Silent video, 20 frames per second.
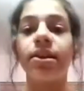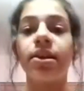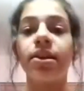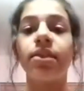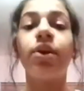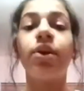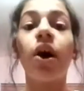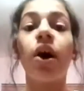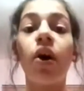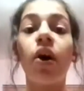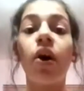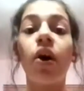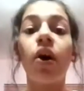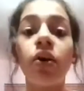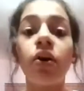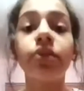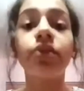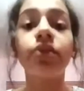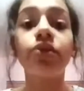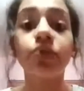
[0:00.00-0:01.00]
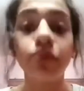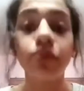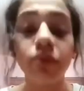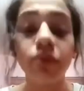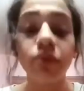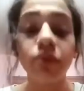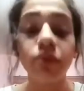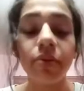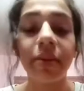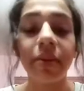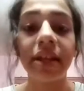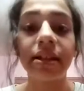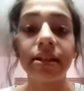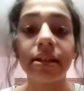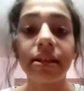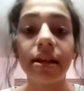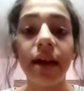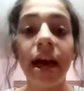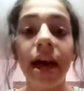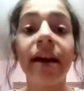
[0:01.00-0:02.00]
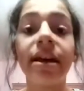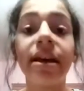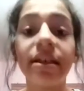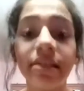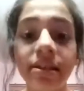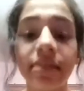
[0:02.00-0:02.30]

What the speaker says: the old woman asked